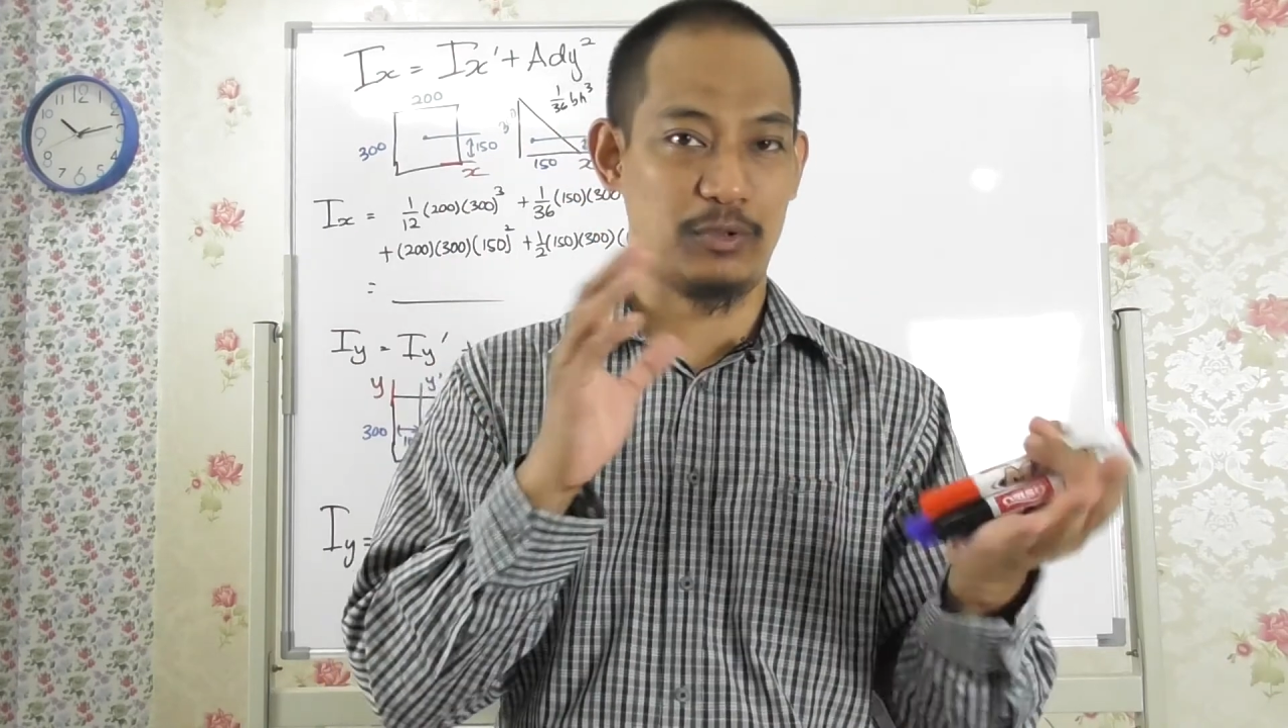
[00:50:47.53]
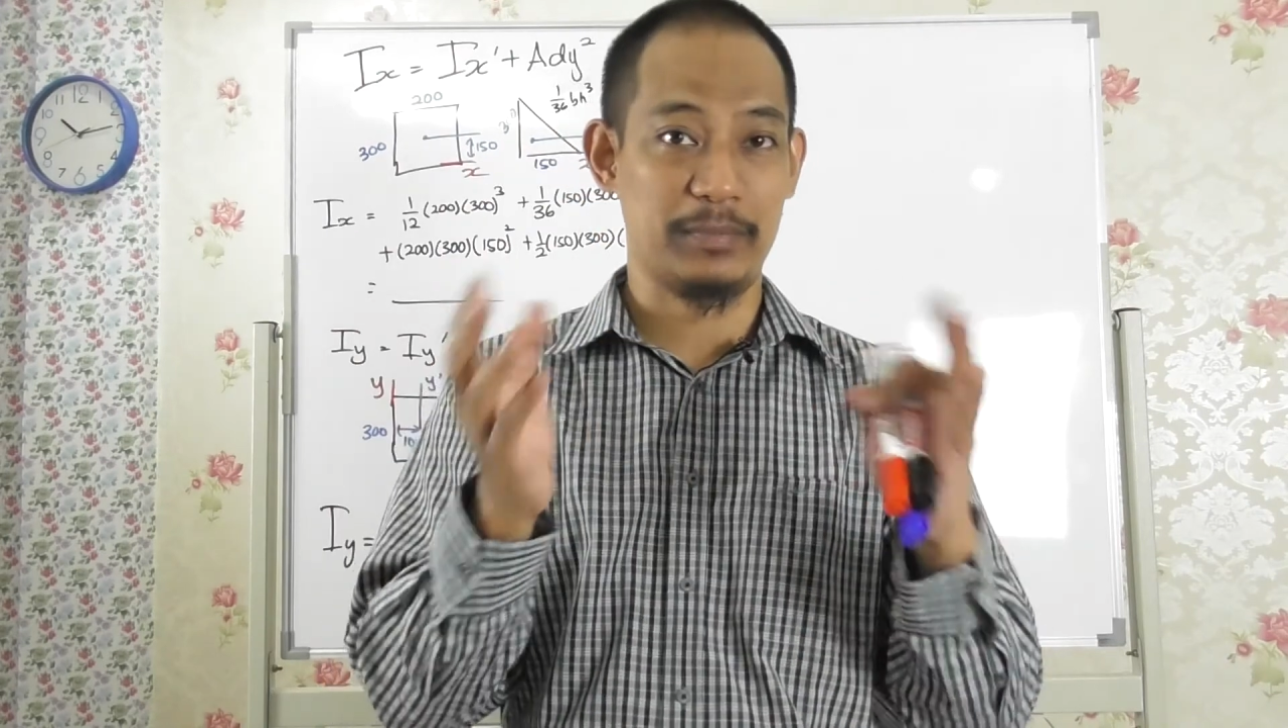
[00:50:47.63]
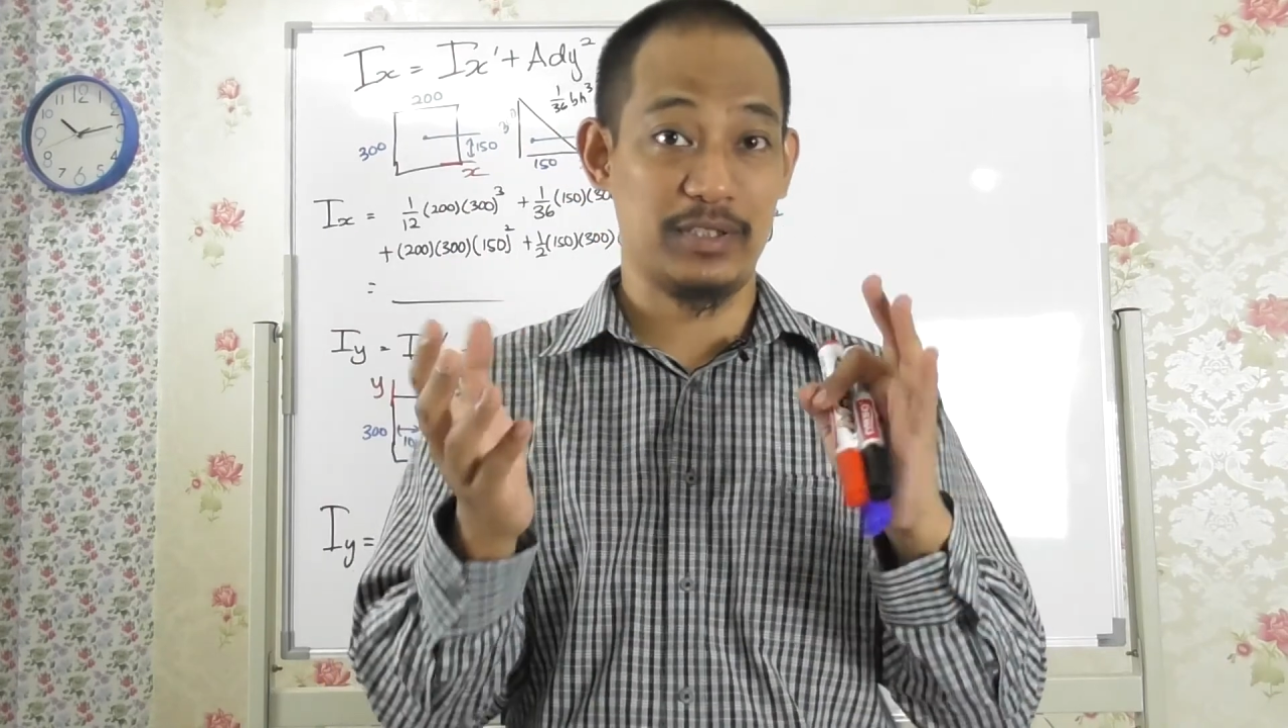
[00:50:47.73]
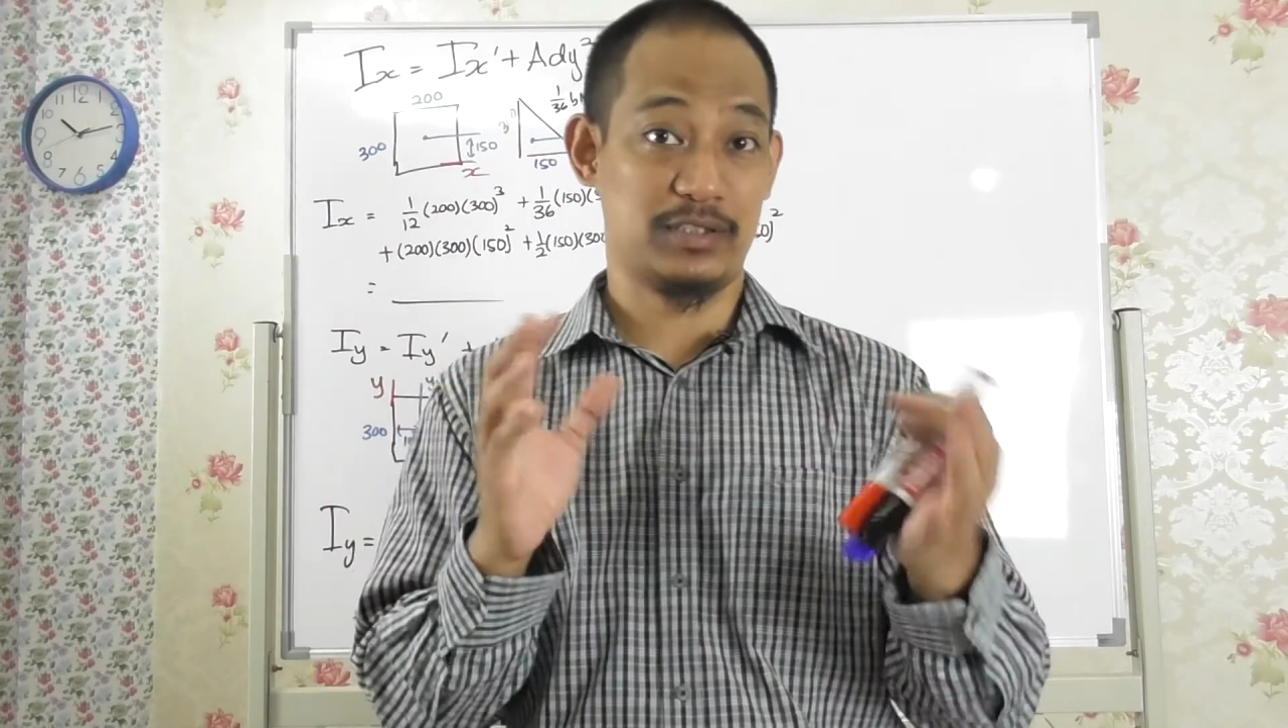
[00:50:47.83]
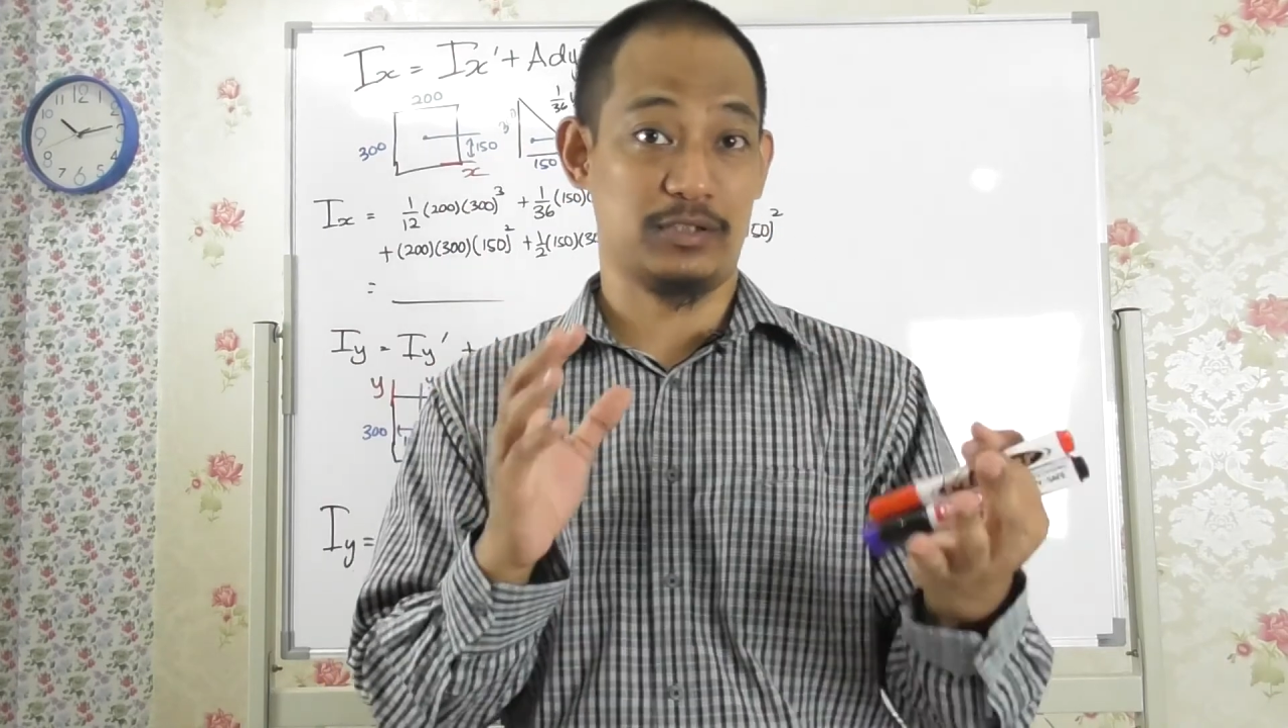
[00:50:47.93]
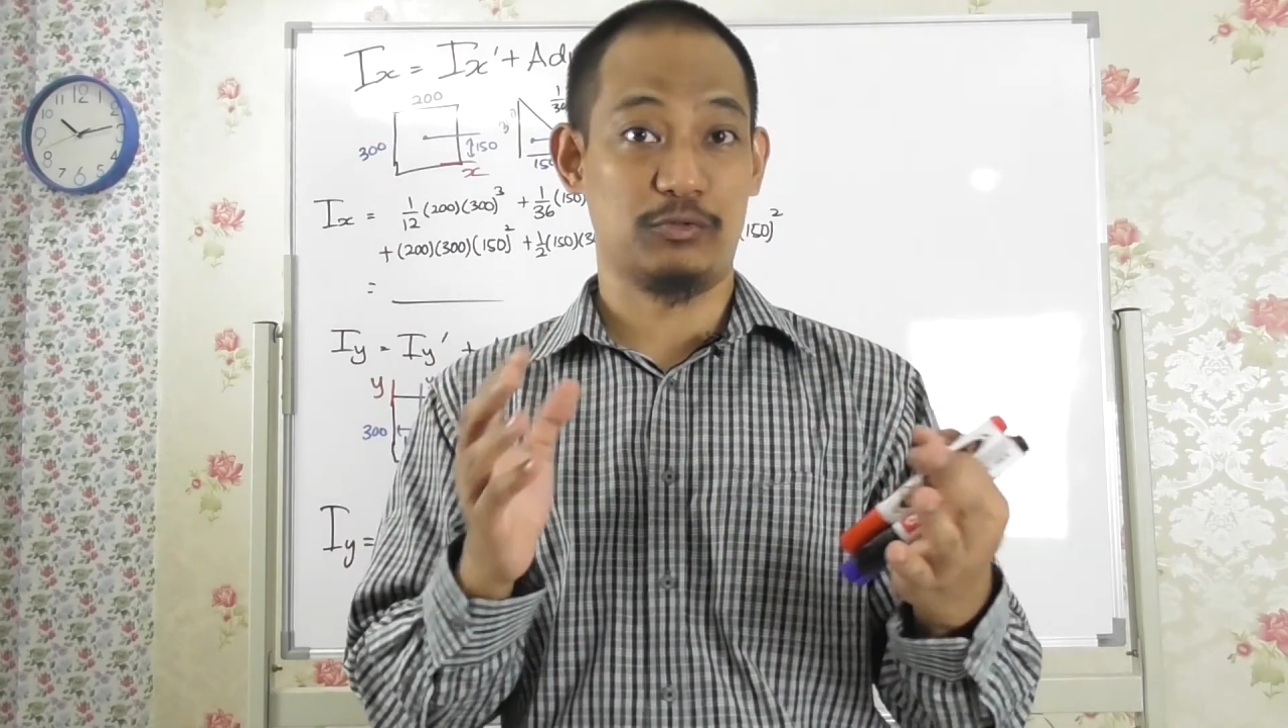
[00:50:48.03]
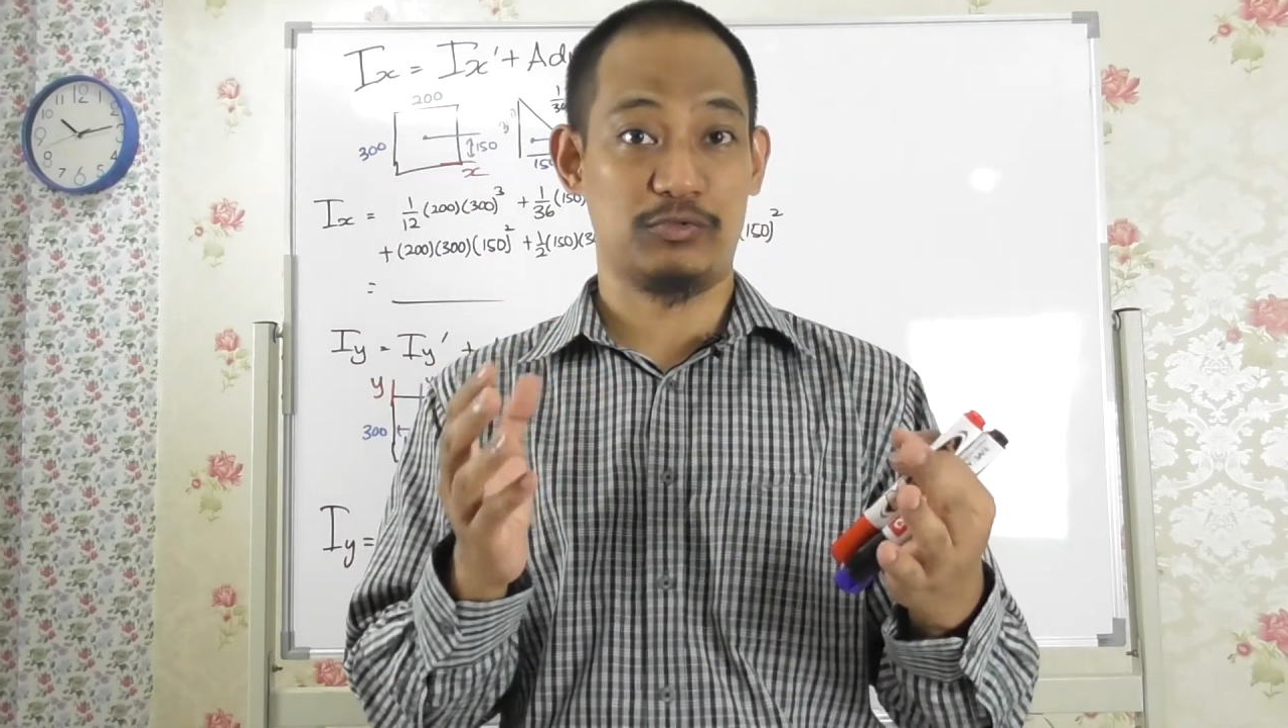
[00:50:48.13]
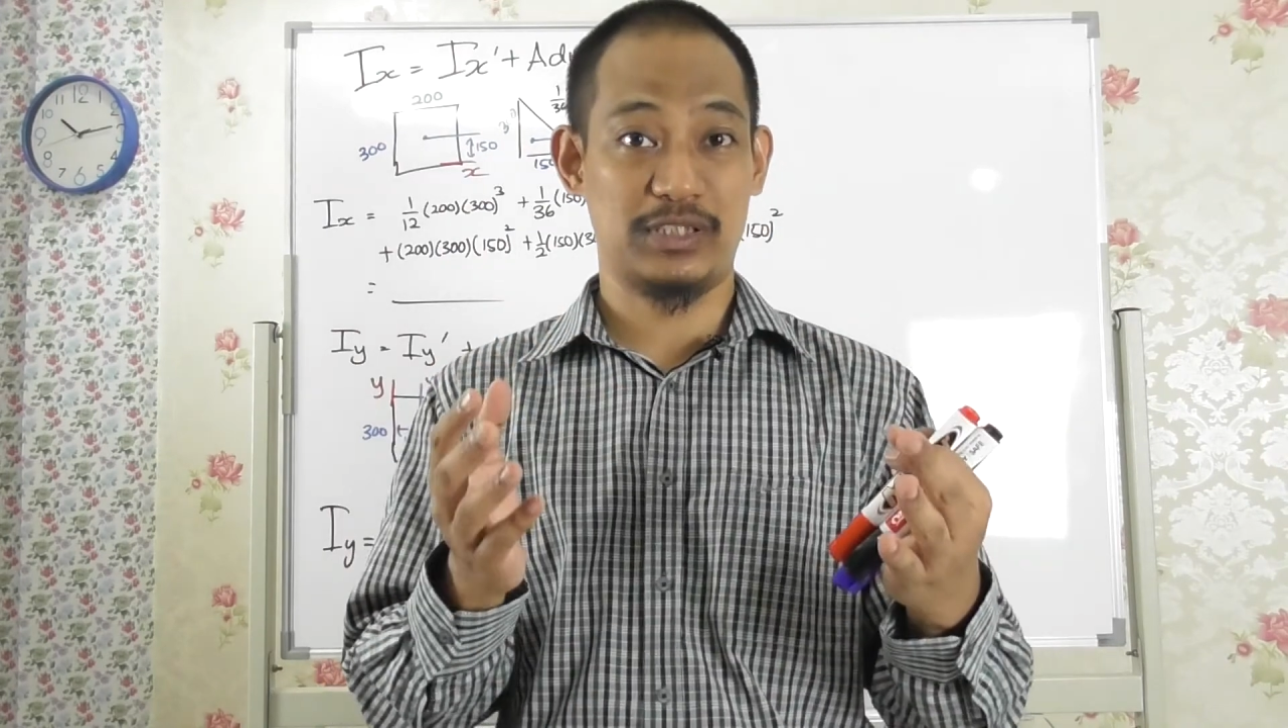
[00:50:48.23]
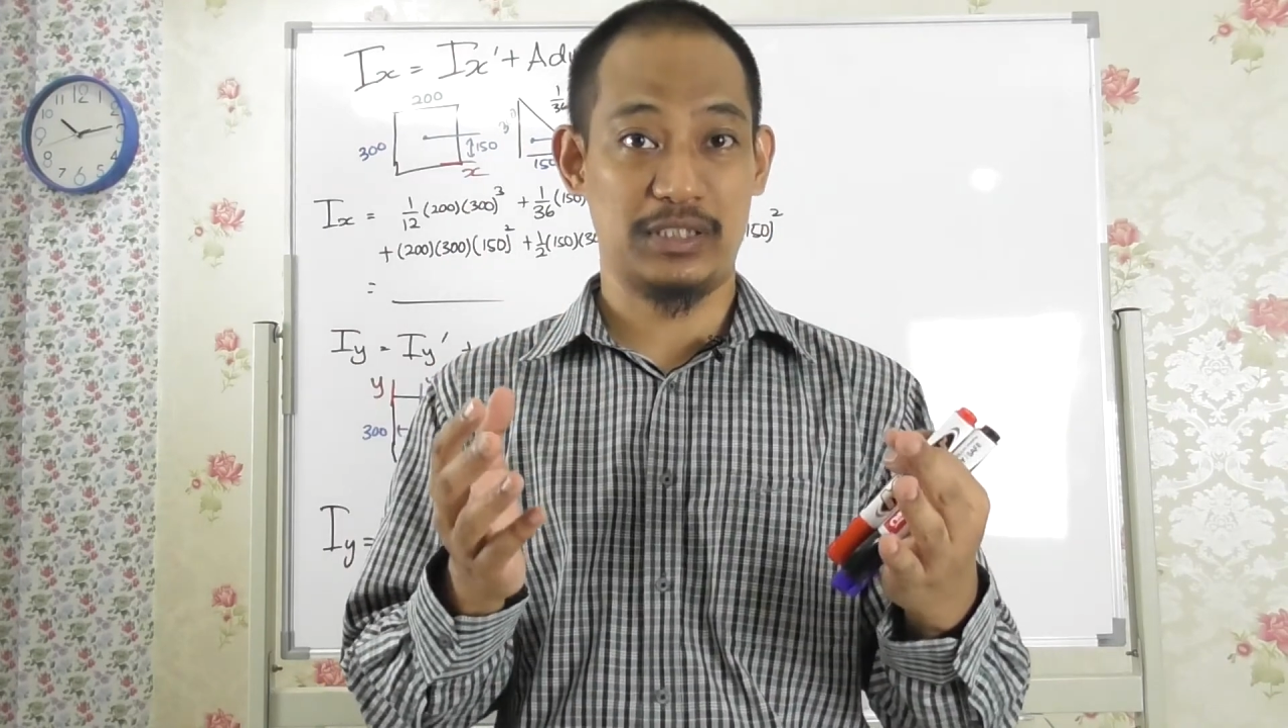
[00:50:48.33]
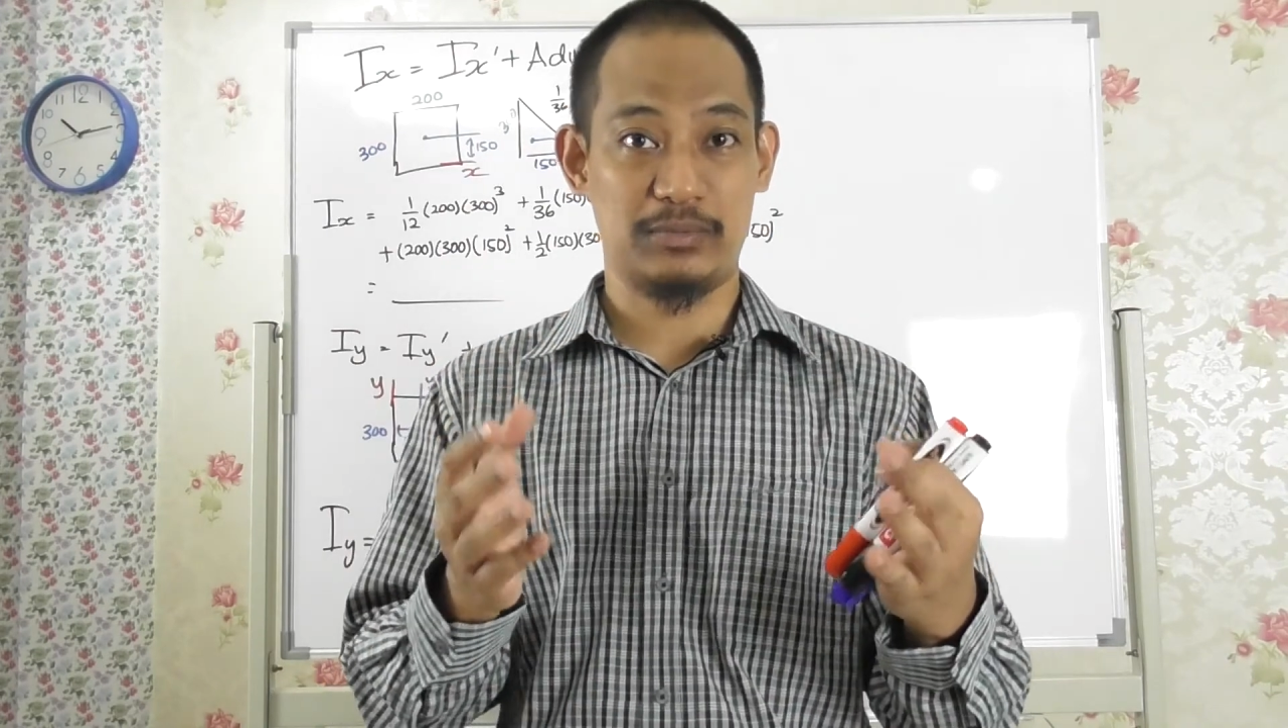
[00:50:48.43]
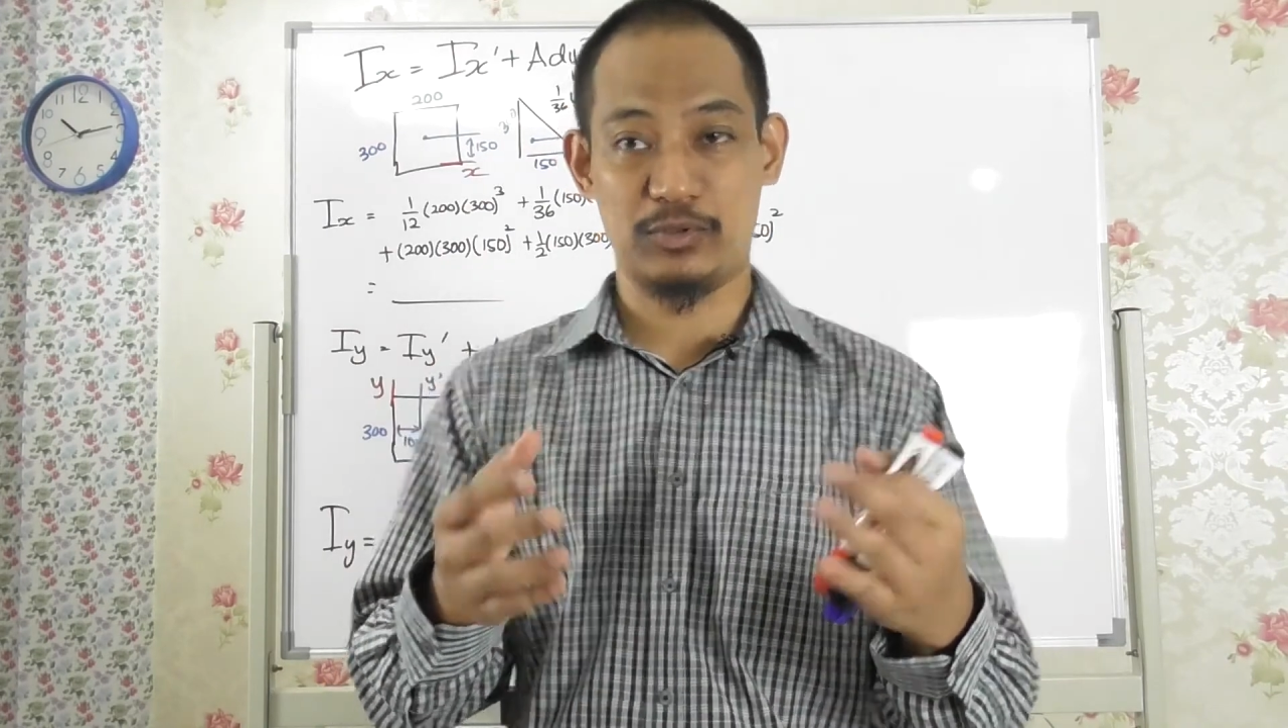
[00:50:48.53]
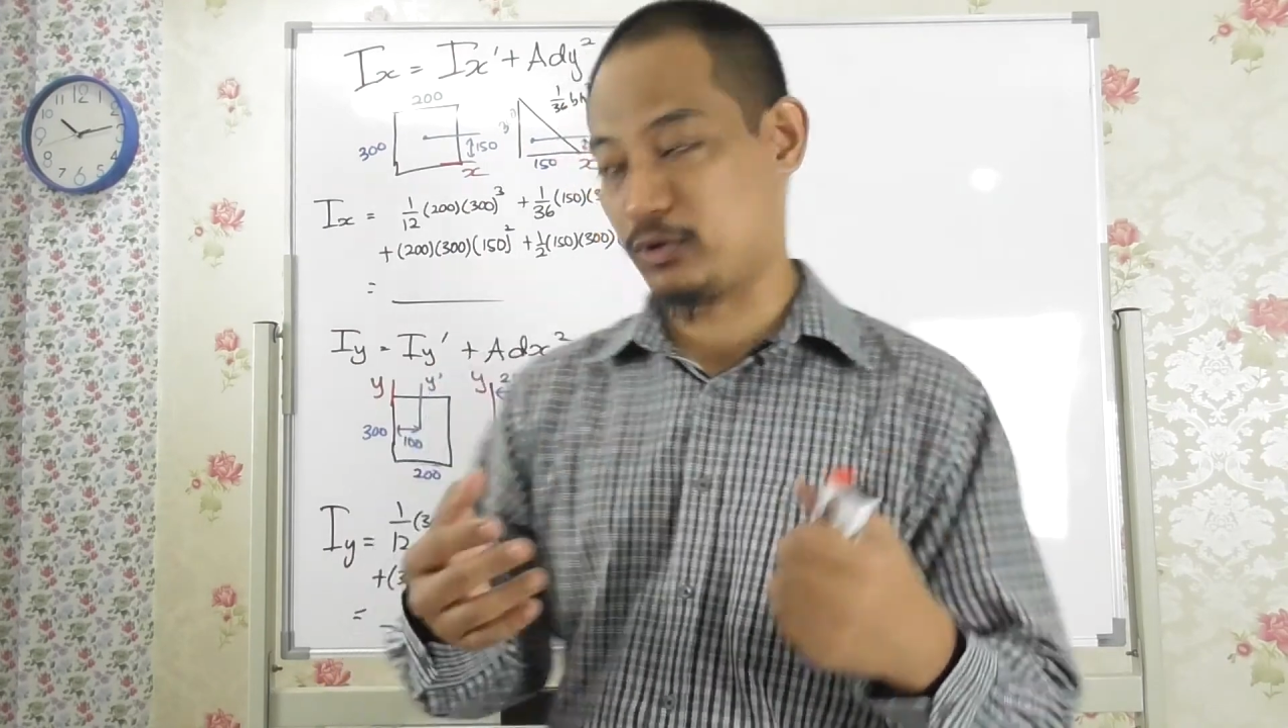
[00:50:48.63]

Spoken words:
combination of shapes